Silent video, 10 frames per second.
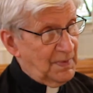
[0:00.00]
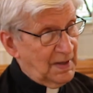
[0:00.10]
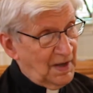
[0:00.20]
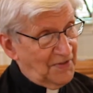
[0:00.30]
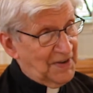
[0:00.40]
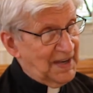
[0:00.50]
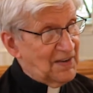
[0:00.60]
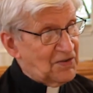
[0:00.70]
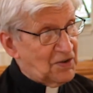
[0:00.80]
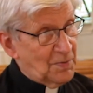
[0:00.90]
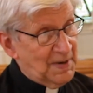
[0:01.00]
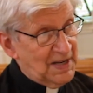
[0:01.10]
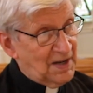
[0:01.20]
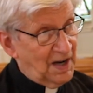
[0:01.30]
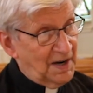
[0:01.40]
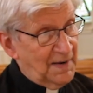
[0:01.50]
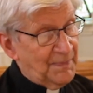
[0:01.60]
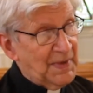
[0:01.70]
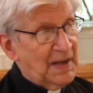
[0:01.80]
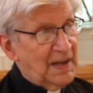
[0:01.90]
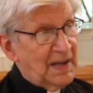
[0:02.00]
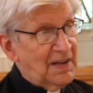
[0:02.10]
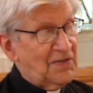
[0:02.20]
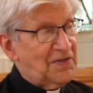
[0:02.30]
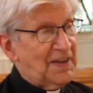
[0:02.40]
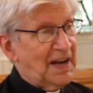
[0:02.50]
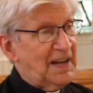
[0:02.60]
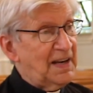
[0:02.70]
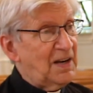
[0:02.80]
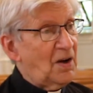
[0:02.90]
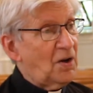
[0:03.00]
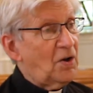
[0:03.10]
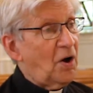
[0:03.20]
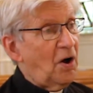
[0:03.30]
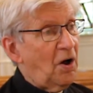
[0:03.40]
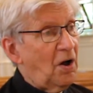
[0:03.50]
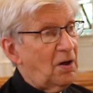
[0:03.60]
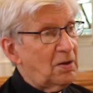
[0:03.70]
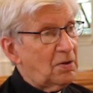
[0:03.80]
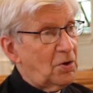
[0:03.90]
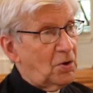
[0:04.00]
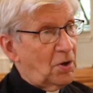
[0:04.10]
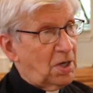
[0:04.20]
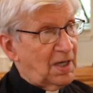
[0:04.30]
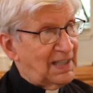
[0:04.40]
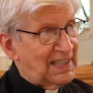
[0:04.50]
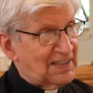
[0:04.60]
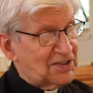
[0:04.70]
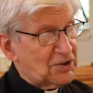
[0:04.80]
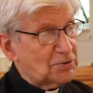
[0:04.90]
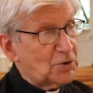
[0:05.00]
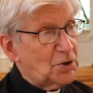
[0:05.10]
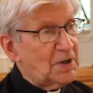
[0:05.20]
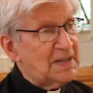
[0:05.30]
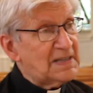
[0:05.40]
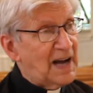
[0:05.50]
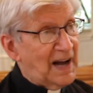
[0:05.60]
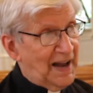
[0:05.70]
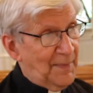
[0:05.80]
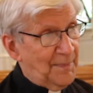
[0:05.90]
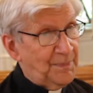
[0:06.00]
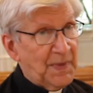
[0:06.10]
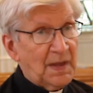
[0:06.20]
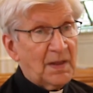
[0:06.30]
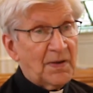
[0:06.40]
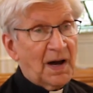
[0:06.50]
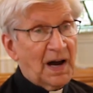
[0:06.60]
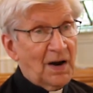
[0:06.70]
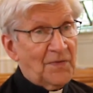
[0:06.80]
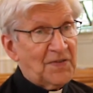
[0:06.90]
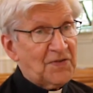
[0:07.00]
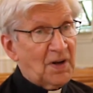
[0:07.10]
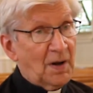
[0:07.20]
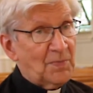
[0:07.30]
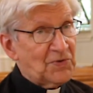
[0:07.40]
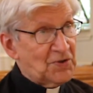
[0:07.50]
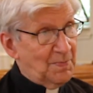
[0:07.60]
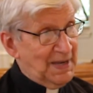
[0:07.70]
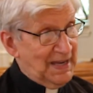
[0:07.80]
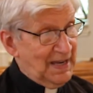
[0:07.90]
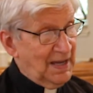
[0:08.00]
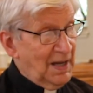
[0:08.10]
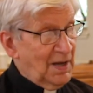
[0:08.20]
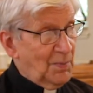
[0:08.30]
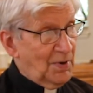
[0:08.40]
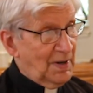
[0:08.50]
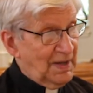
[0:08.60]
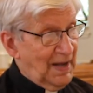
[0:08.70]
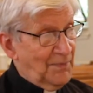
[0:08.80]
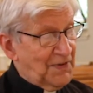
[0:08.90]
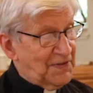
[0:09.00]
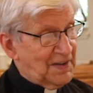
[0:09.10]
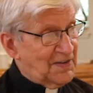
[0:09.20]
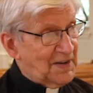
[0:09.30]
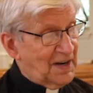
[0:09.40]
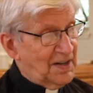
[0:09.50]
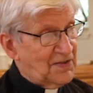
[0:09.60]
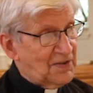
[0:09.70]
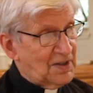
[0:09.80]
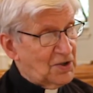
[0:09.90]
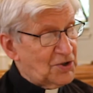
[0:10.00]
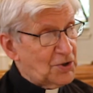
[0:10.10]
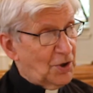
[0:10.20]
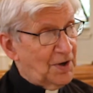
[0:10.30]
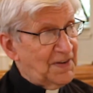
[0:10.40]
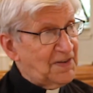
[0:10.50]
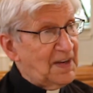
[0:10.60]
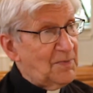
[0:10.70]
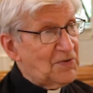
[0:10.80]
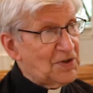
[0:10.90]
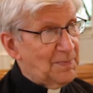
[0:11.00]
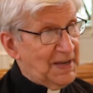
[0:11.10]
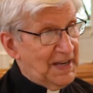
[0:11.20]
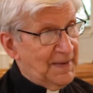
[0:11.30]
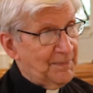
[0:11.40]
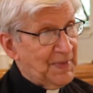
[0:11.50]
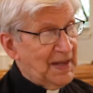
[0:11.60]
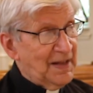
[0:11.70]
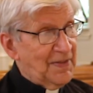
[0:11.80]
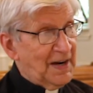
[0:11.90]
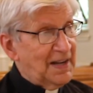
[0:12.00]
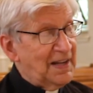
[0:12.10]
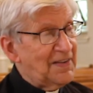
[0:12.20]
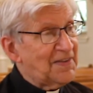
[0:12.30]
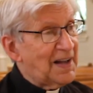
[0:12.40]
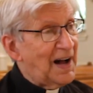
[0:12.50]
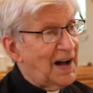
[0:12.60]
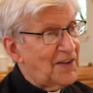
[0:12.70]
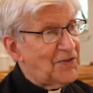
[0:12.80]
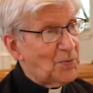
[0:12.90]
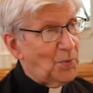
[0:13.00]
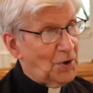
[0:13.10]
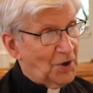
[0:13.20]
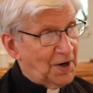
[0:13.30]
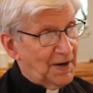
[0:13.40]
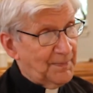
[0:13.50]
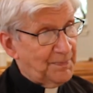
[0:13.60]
nothing is to be done is that in all God's good time, the harvest comes to be. The emphasis on this little story seems to be that it is God's work,